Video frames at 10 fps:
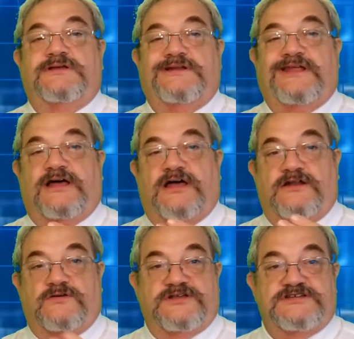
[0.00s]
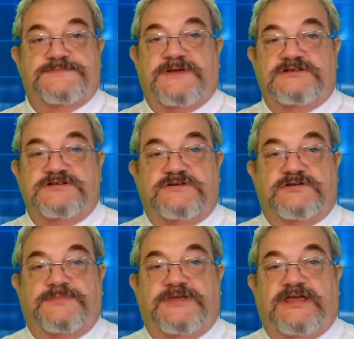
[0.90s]
Now, I don't expect you
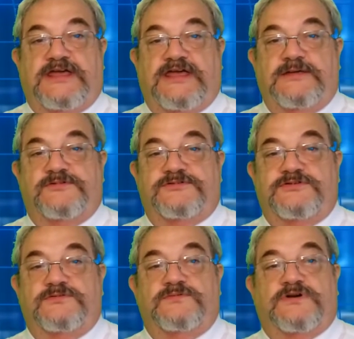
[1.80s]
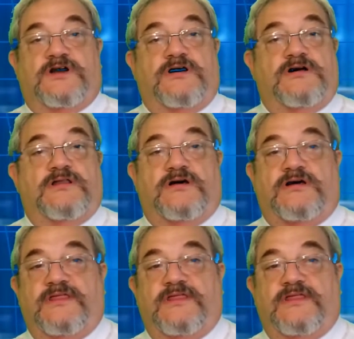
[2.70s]
to be able to recall all